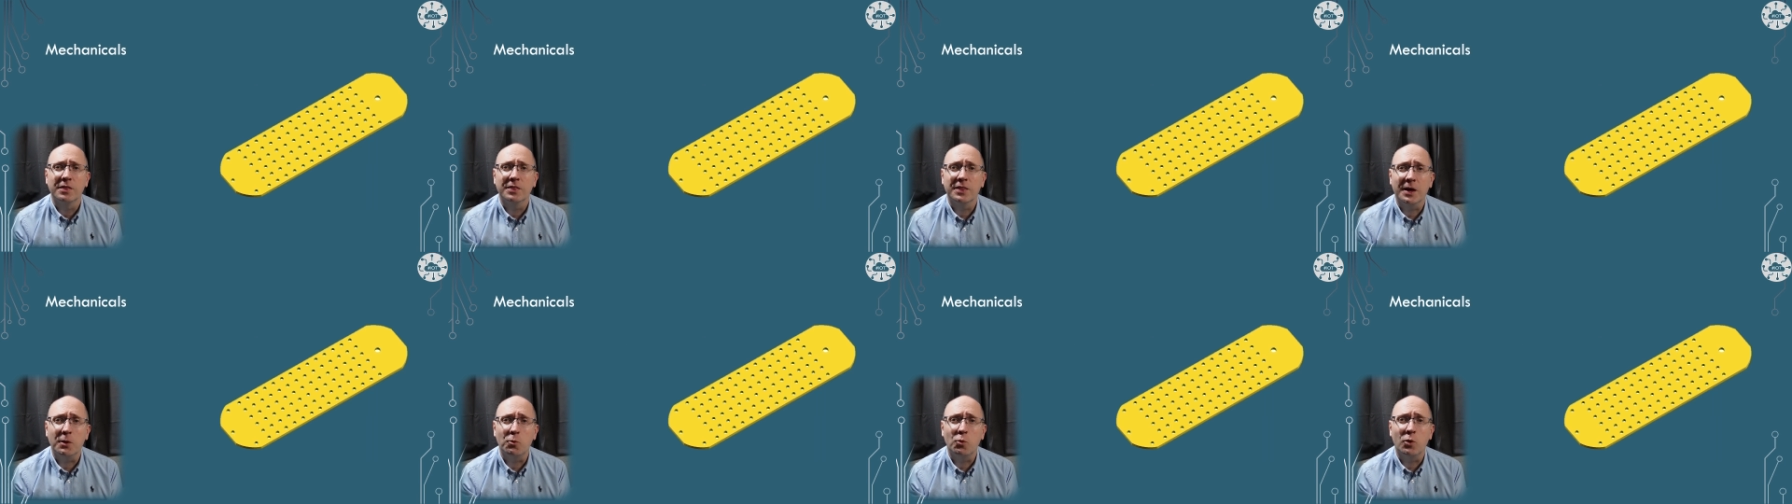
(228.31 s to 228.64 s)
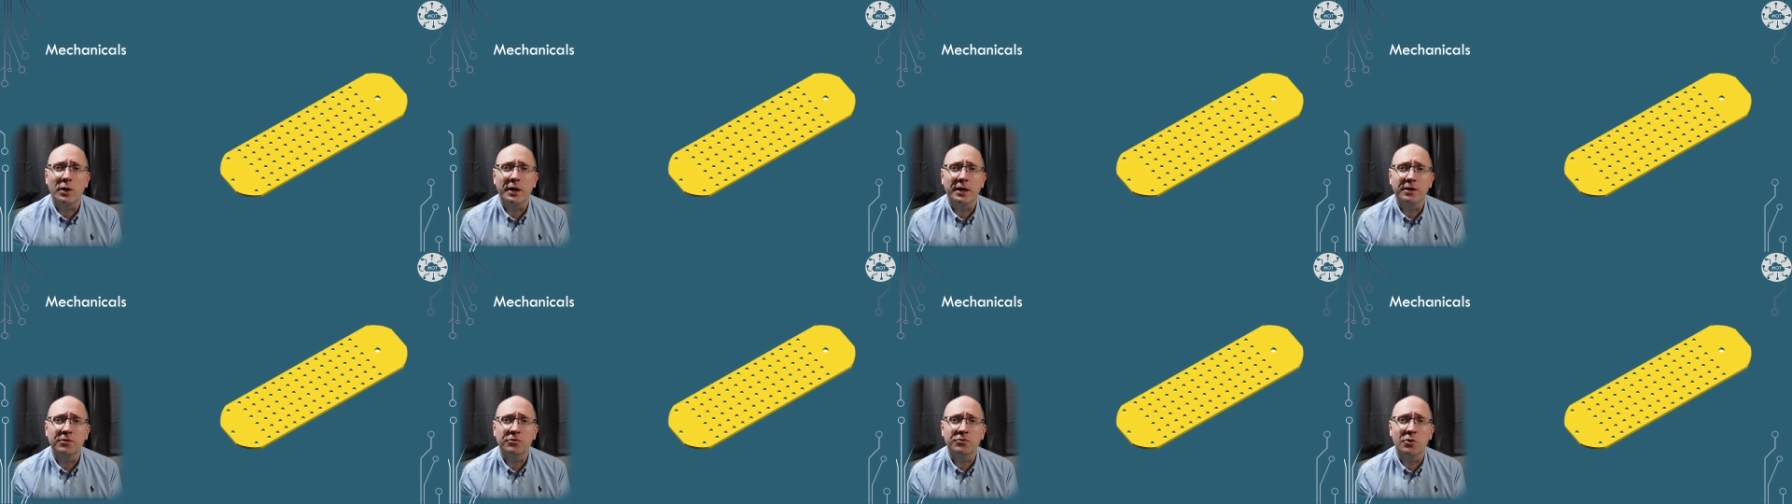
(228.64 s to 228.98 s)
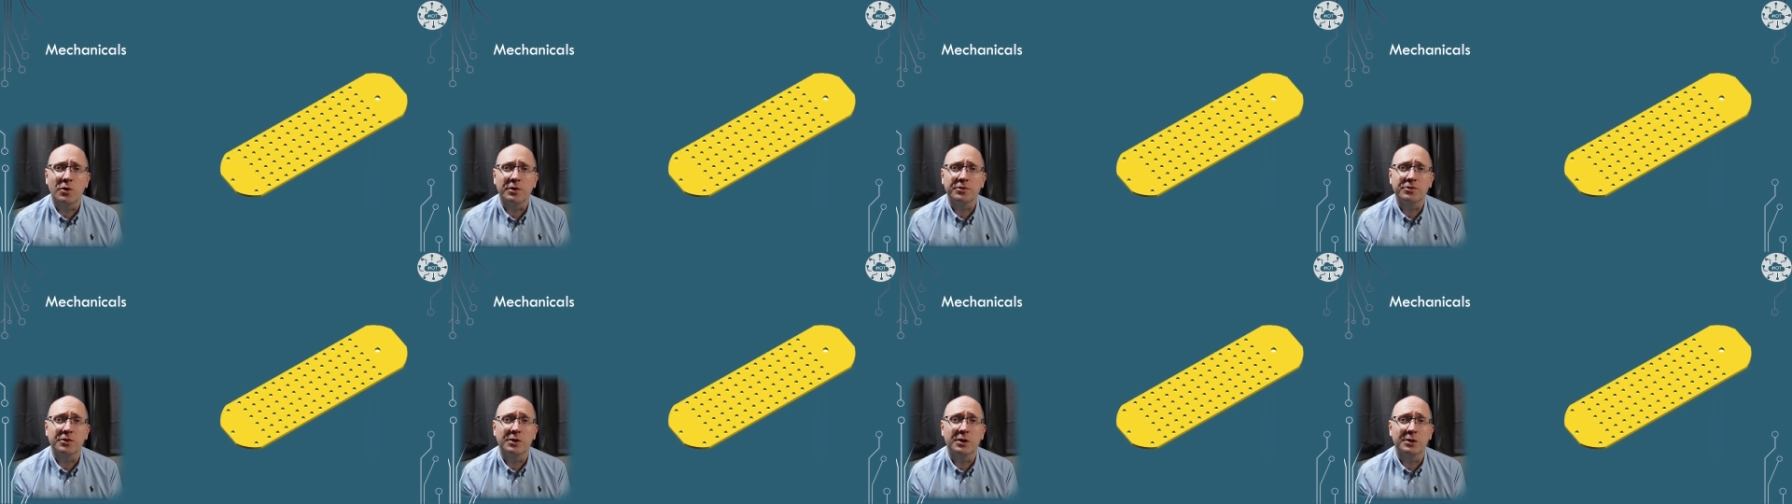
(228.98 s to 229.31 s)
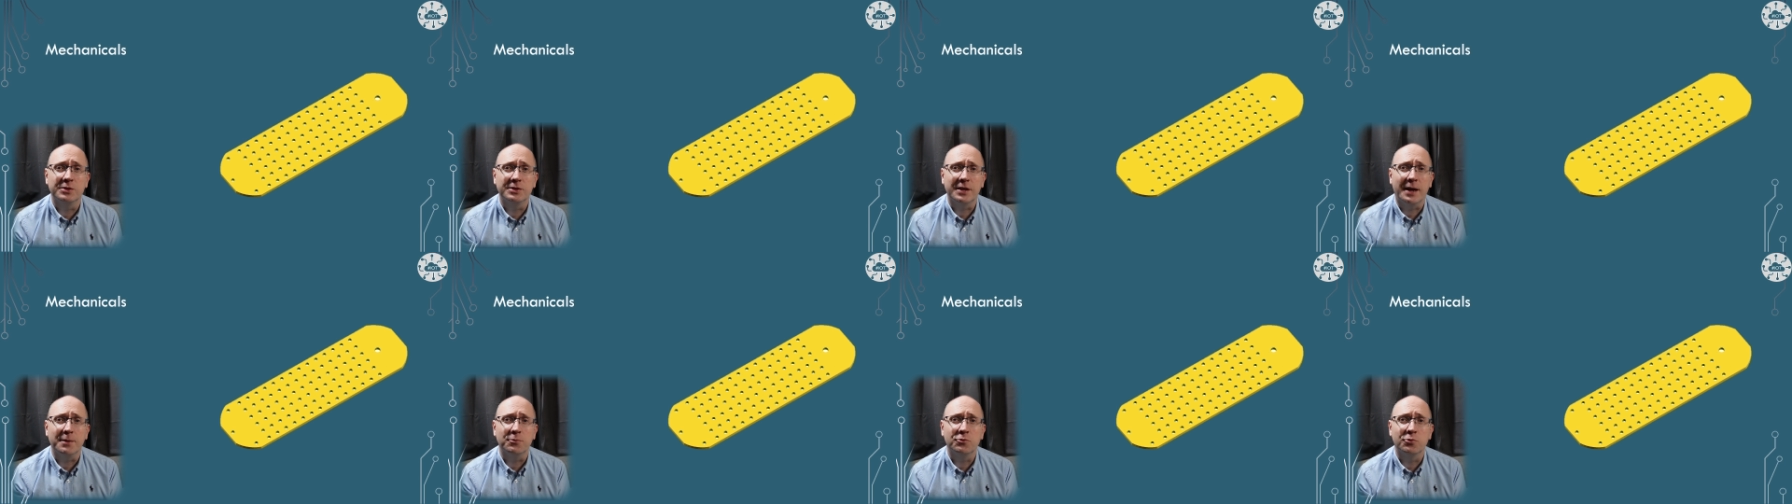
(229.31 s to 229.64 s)
that way it's nice and
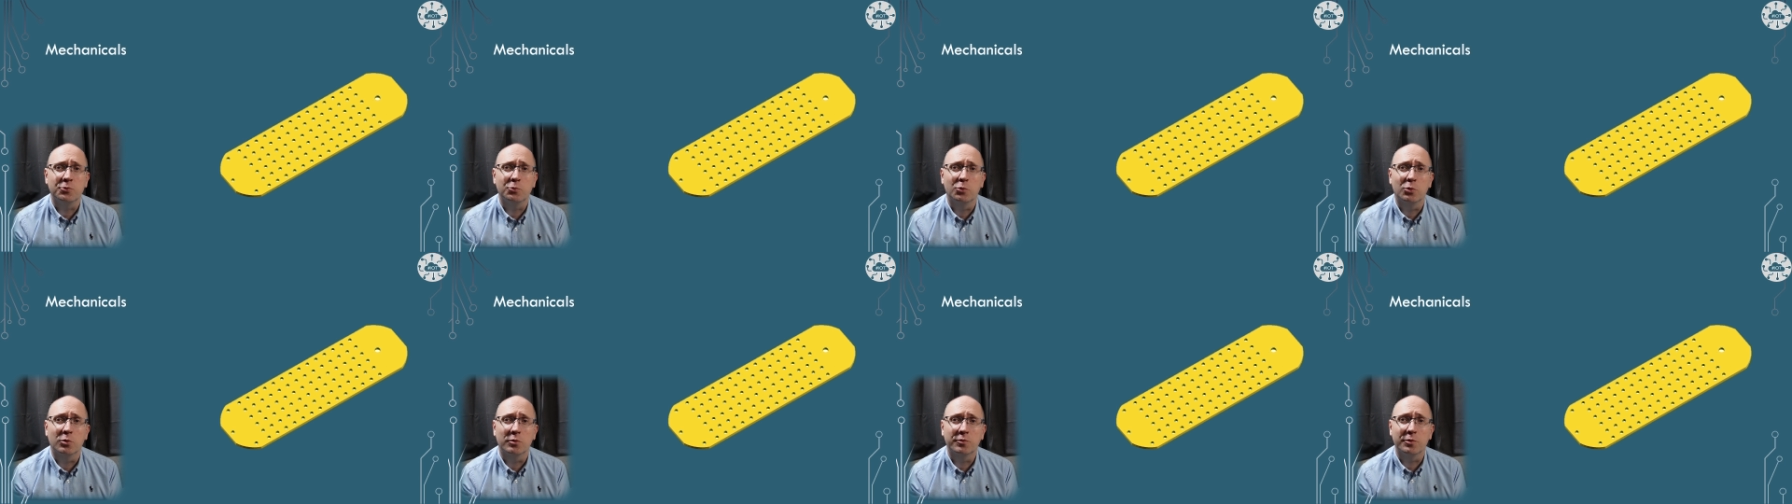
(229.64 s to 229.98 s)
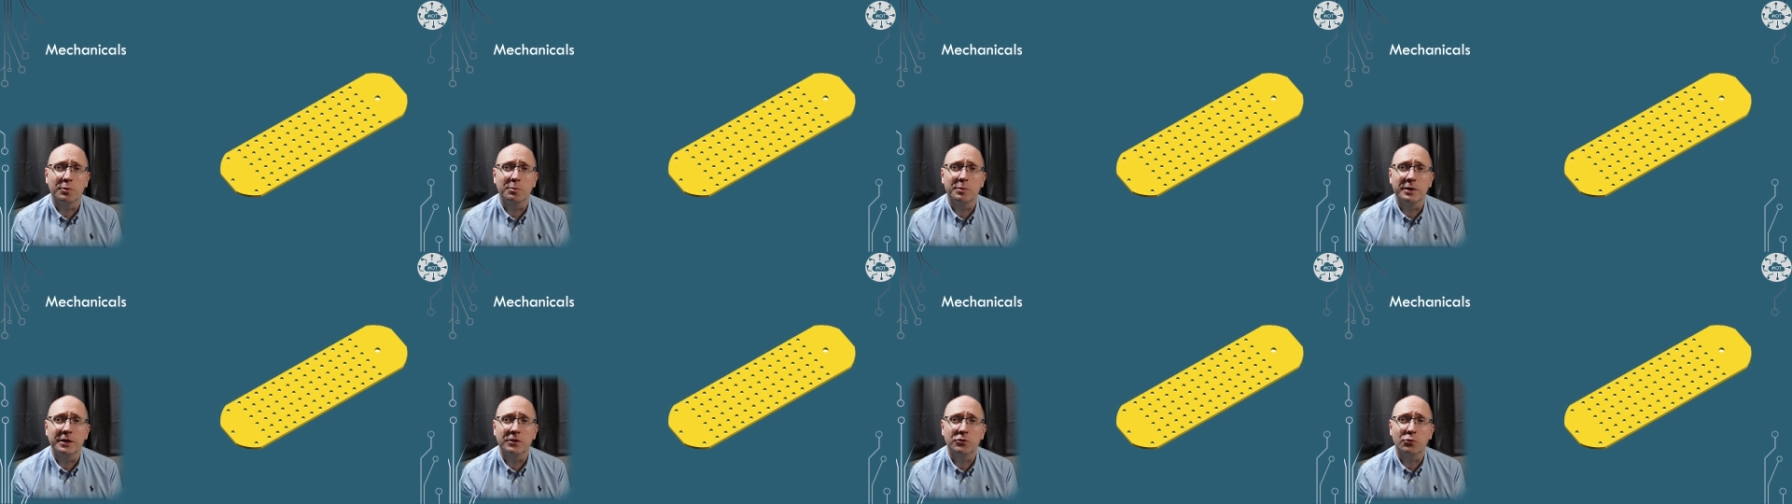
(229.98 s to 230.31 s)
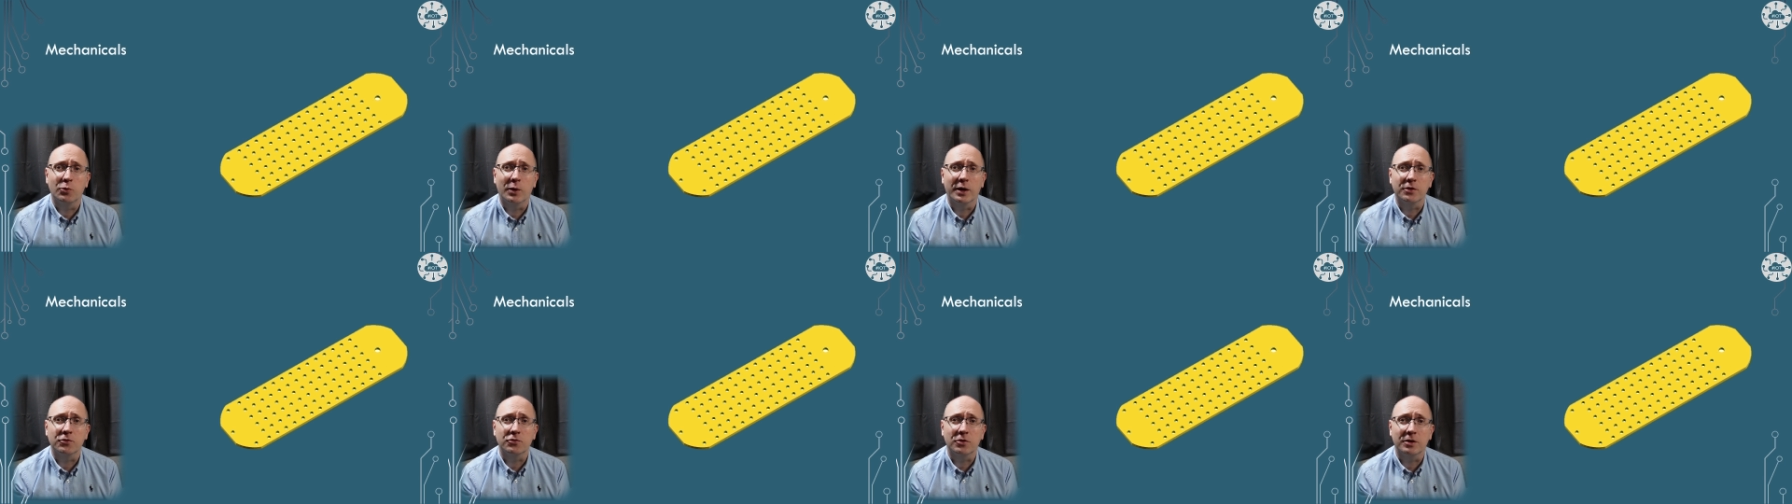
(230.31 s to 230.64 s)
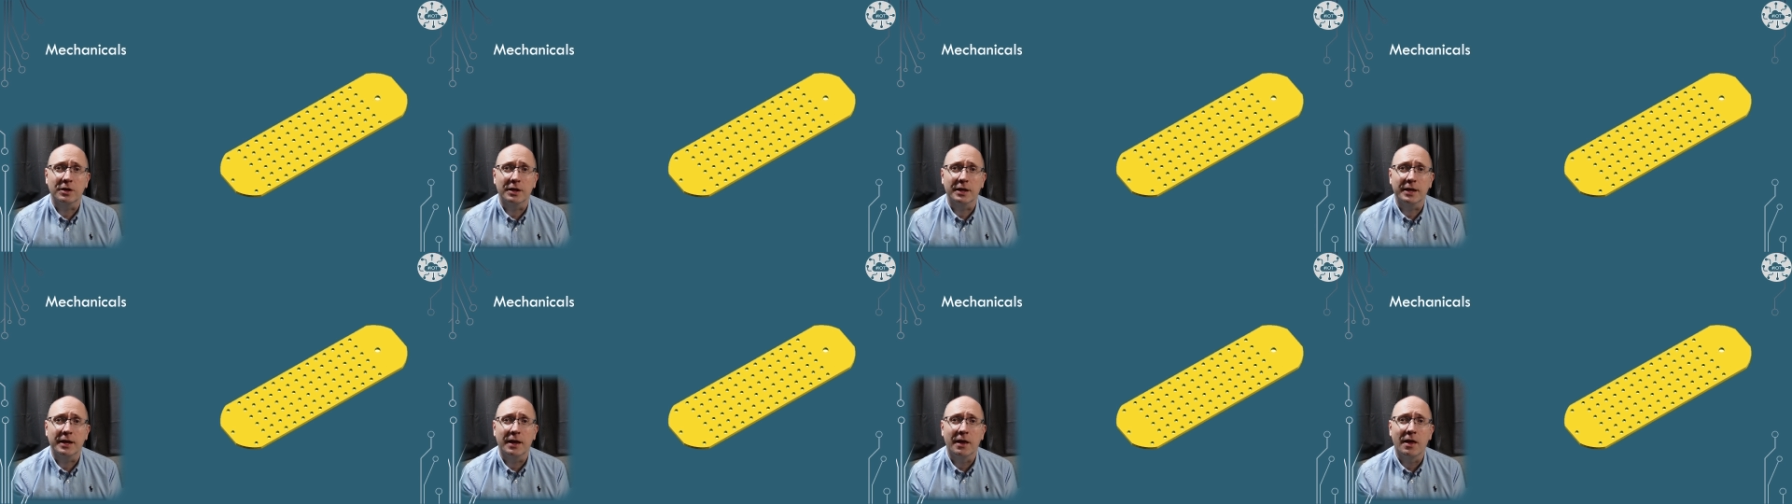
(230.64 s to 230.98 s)
adaptable for me to
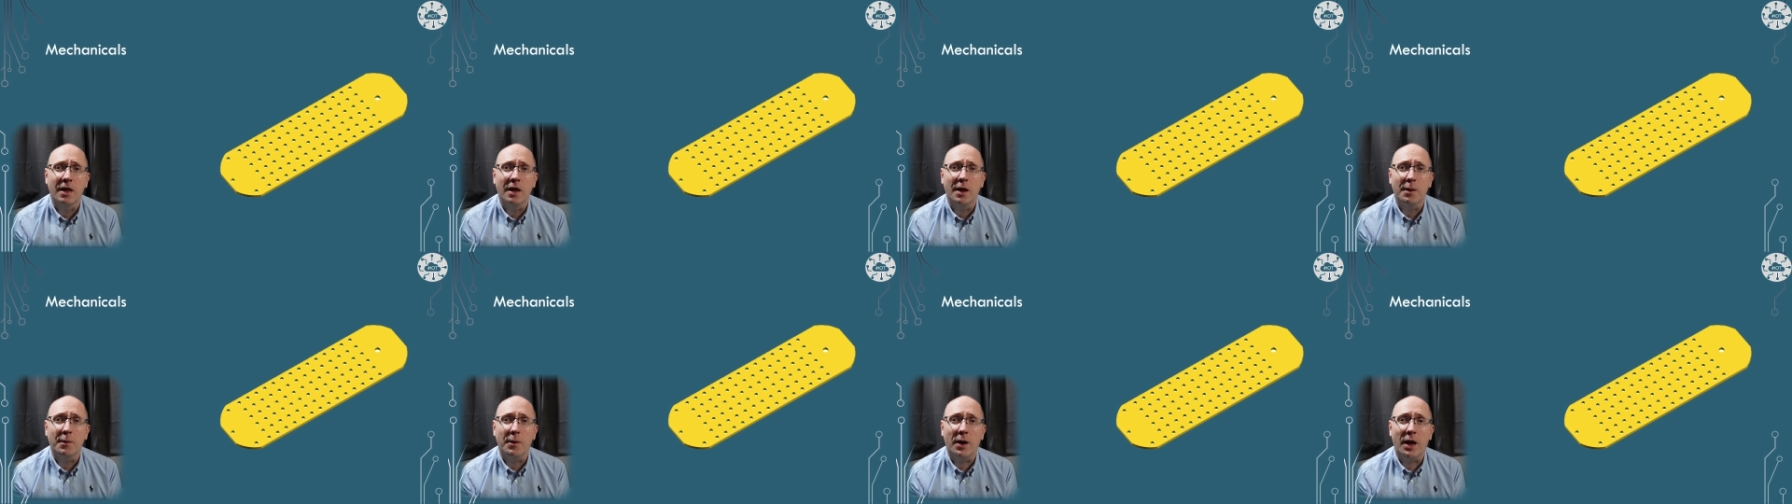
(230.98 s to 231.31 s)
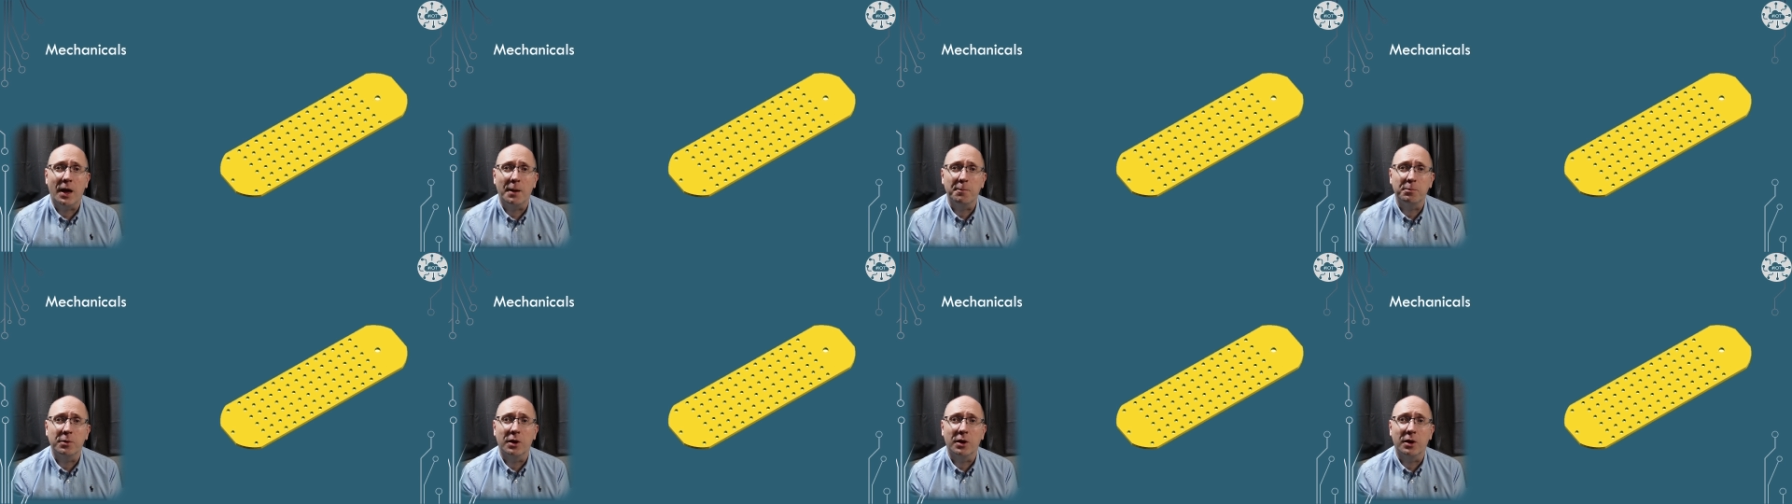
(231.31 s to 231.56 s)
actually uh,